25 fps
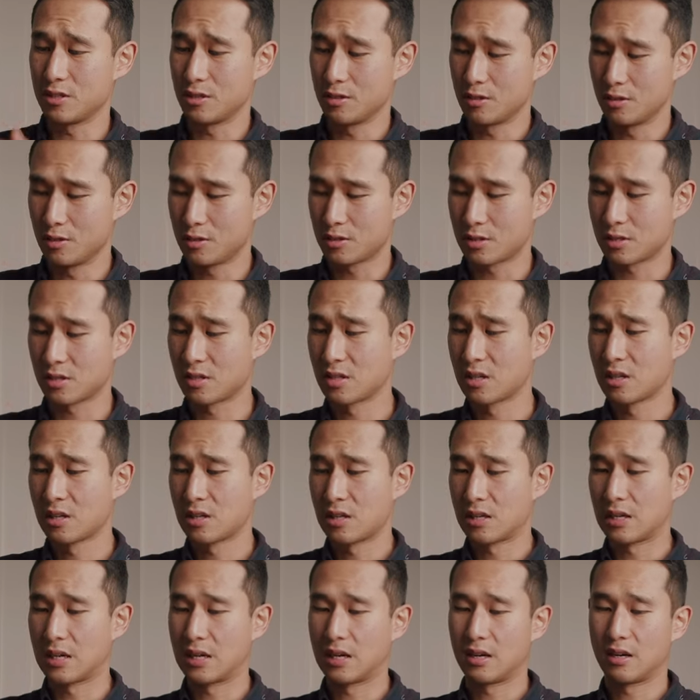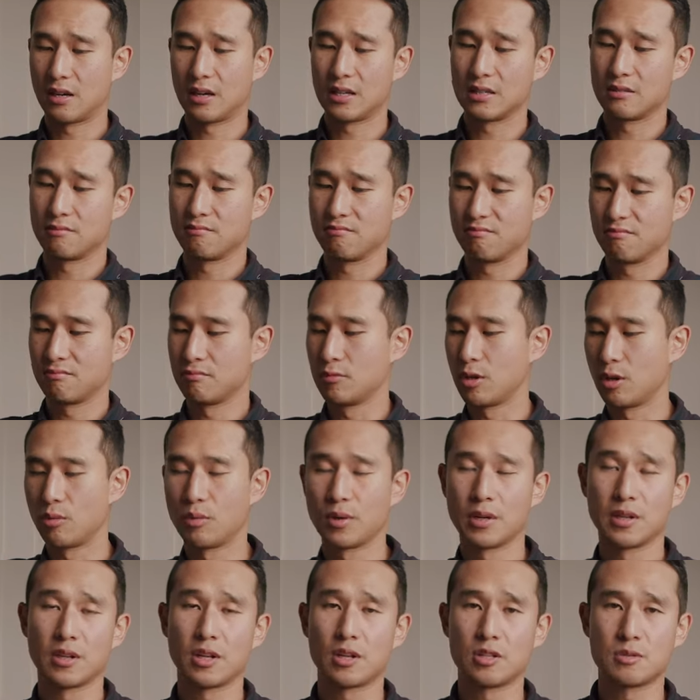use. Uh, I'm not
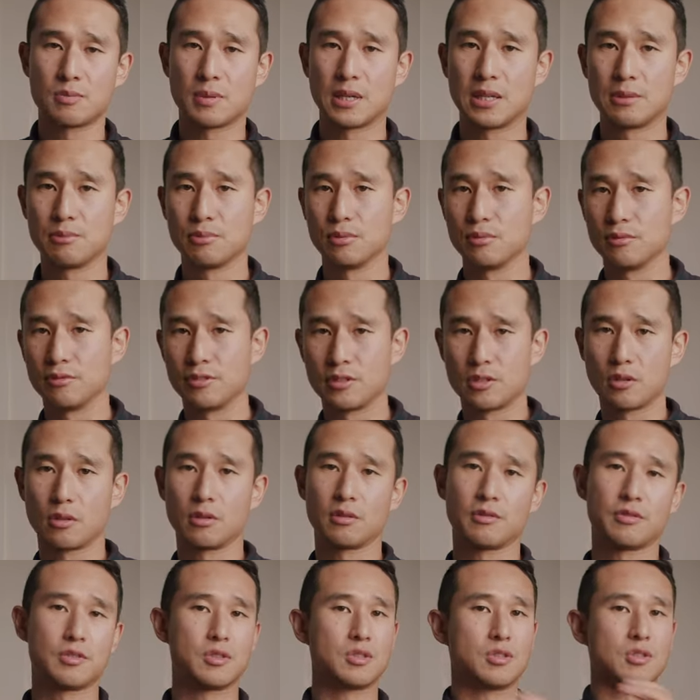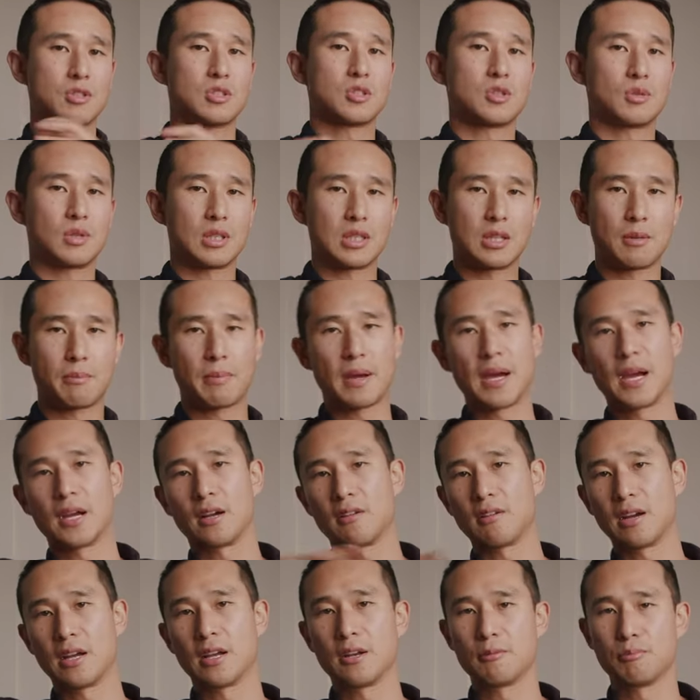one of those people, photographers who just sling the
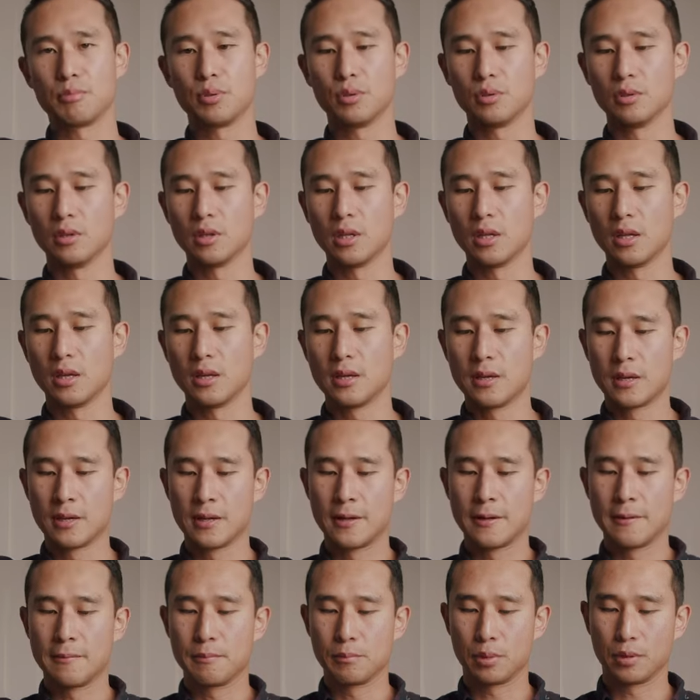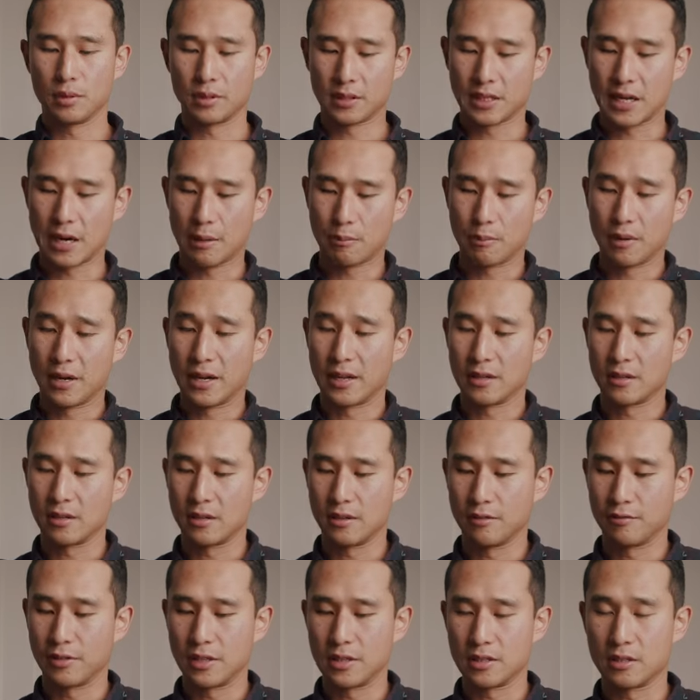bag around and pull the pull the camera out.
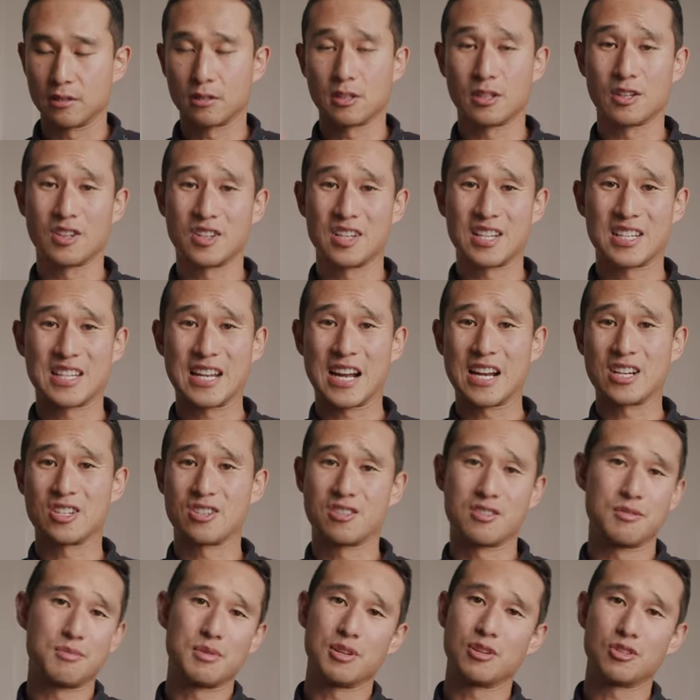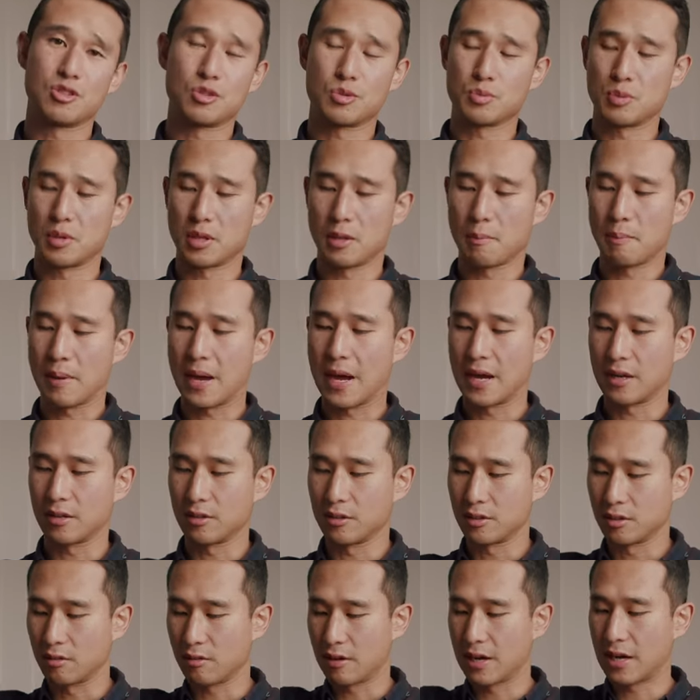I've either got it attached to me or just put the bag
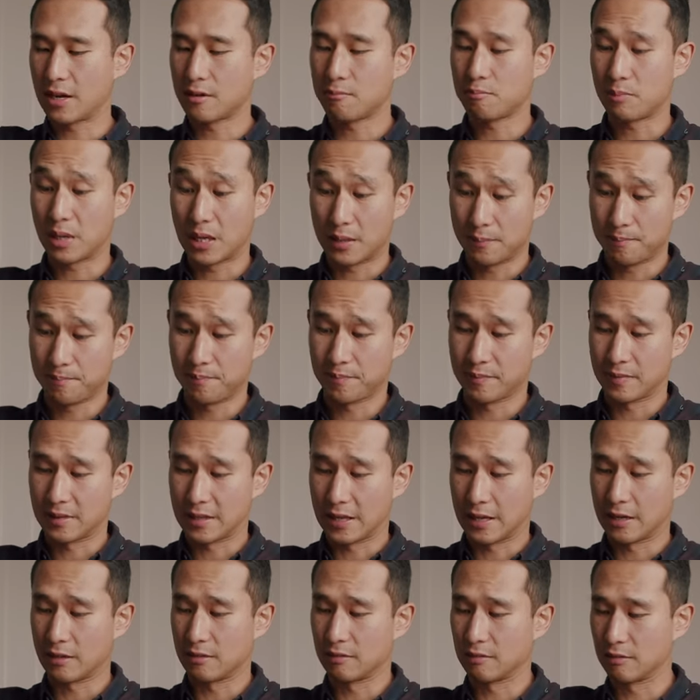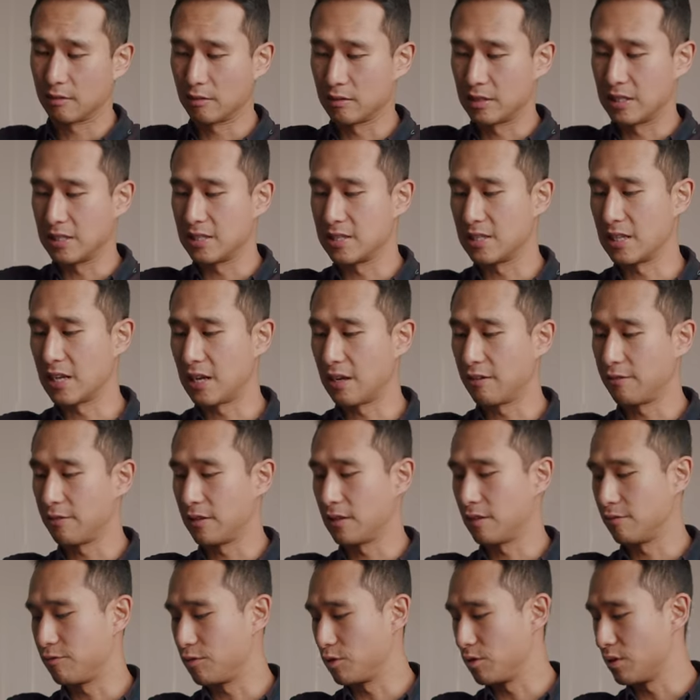on the ground, but that is there
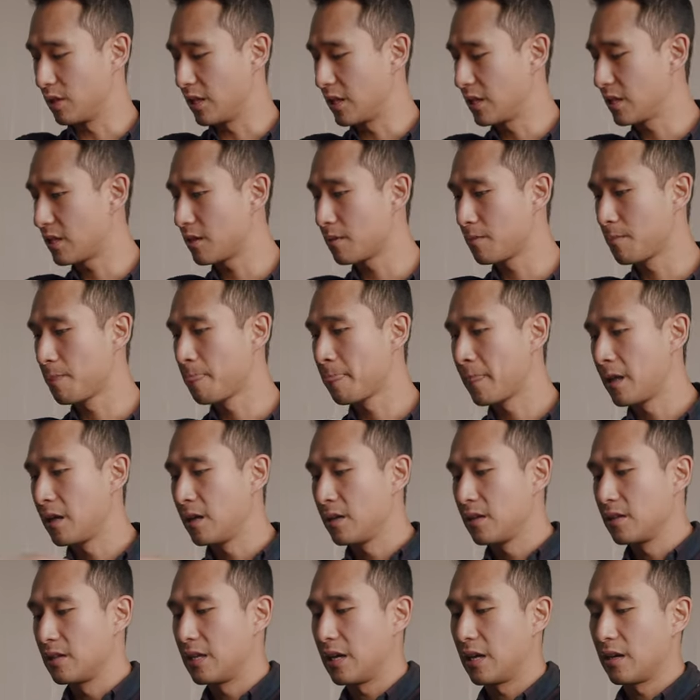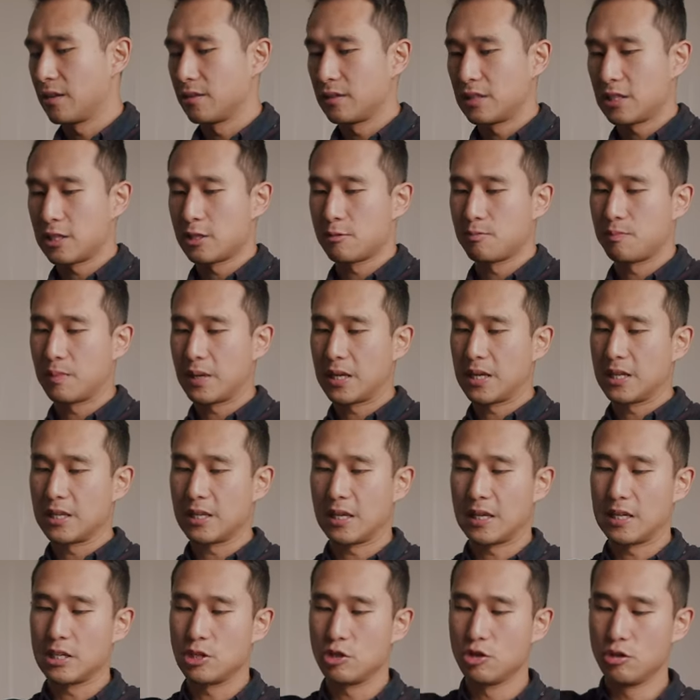if you need it. Now this being
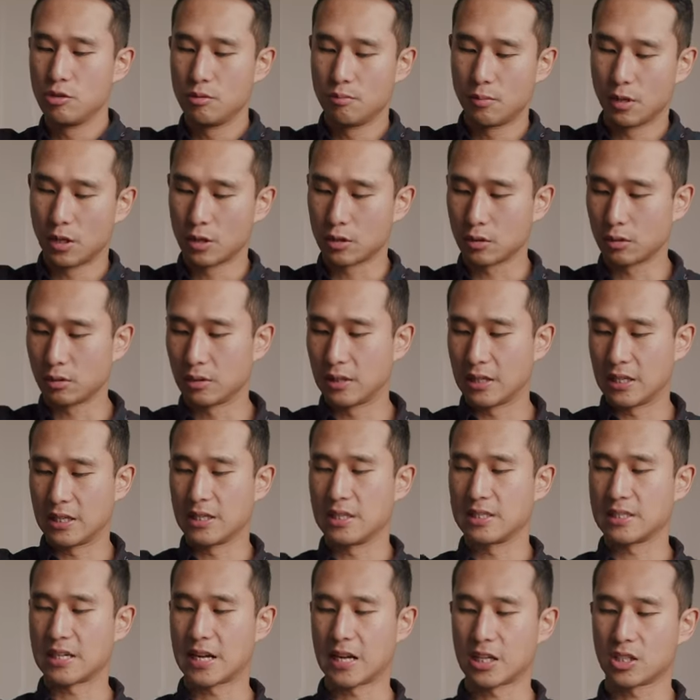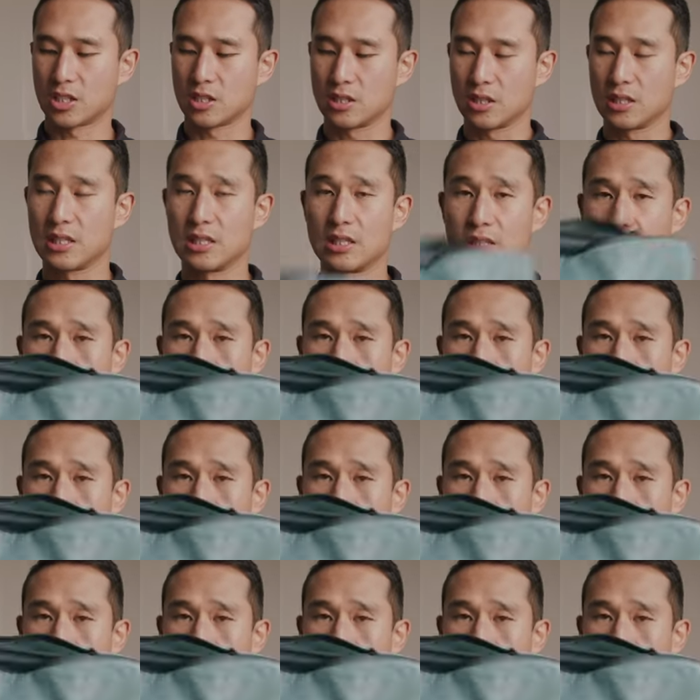a new model, it is actually